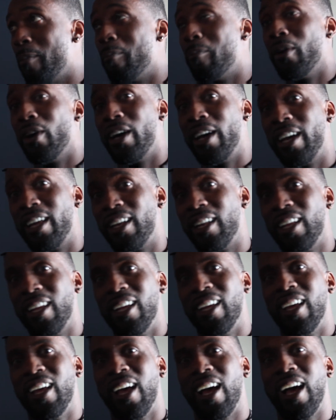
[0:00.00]
But
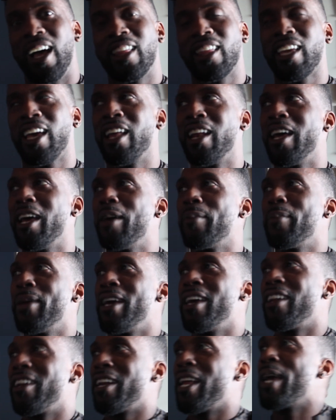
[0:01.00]
I kind of had
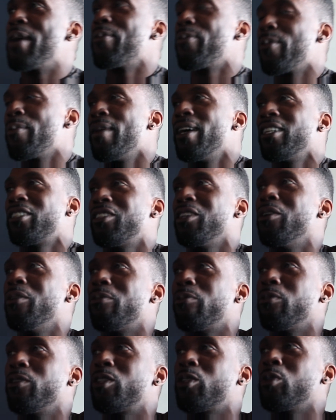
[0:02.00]
made a name for myself with